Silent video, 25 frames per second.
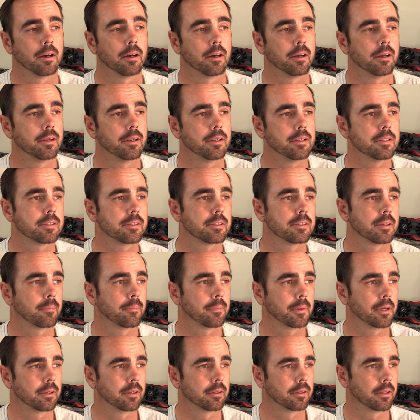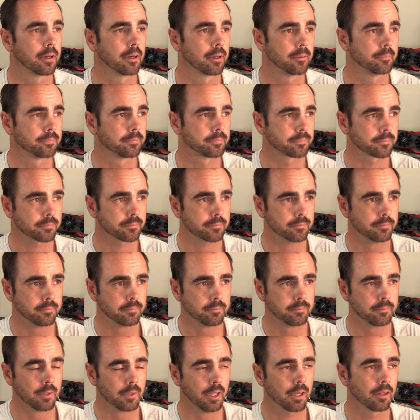It is something that
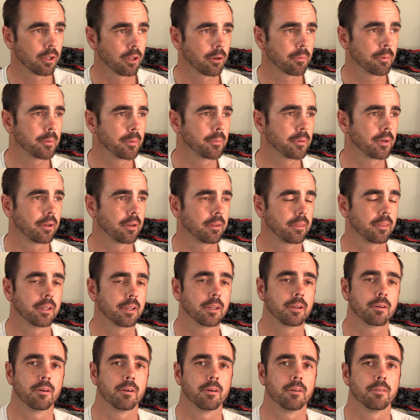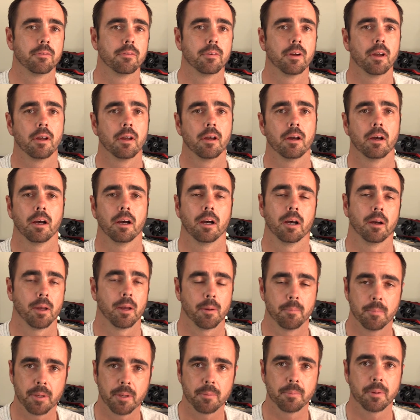a lot of people don't think of,
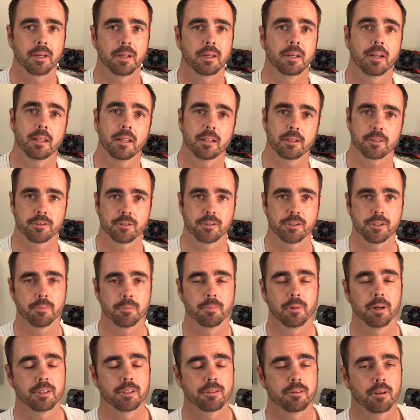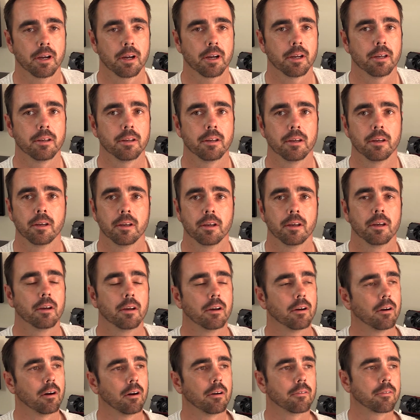and me being an electrician by trade,
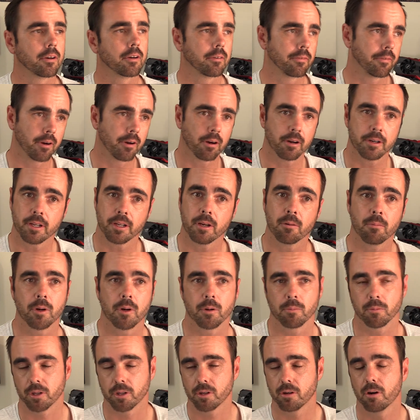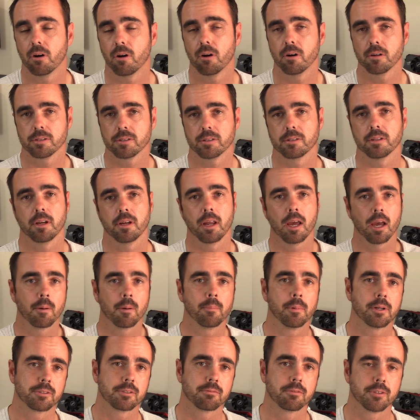I've got a fair idea what it would cost and how
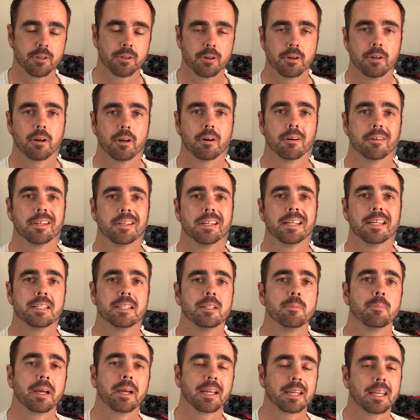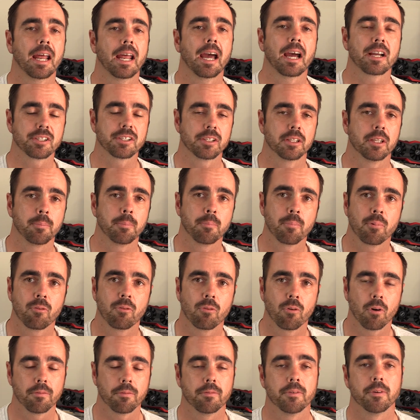much return I would need to make it actually
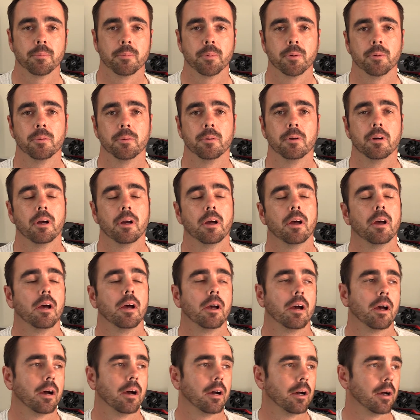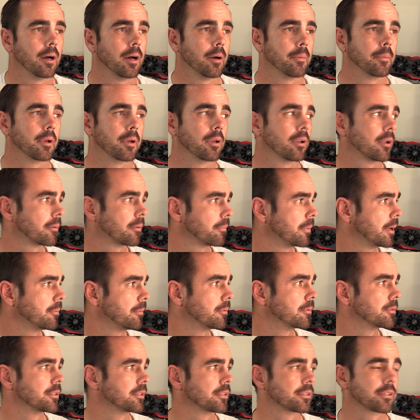profitable. But a lot of
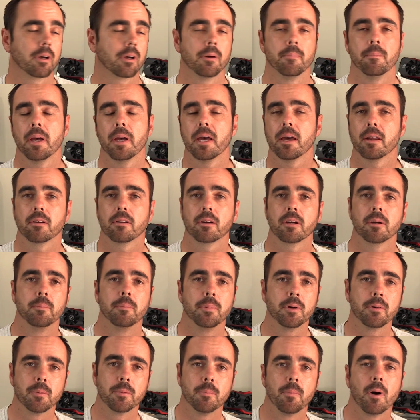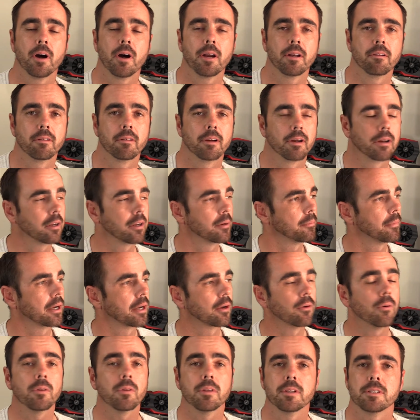people just go, man, I'm going to build a mining rig, I'm going to
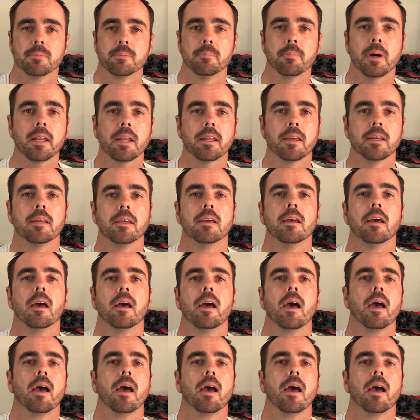make all this money.